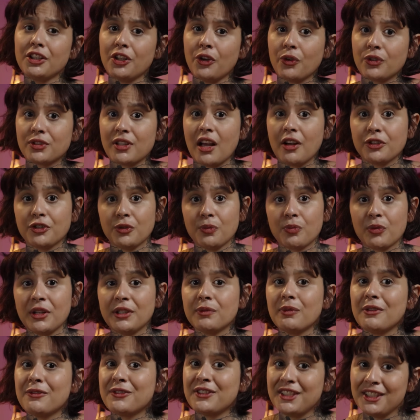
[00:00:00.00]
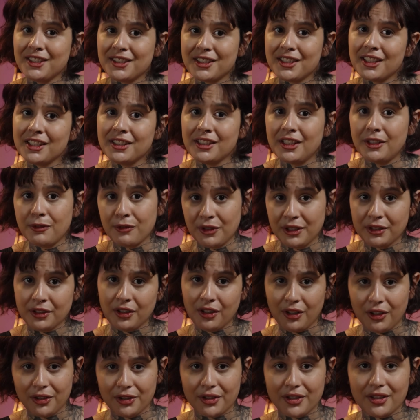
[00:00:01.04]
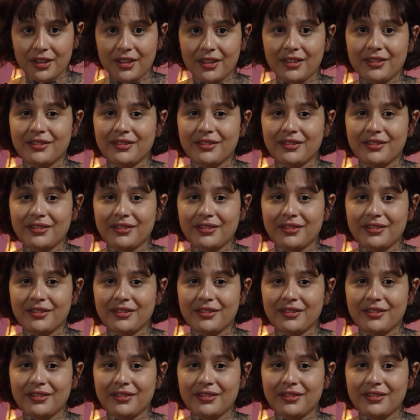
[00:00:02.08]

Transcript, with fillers: knows how to print with sixteen different colors.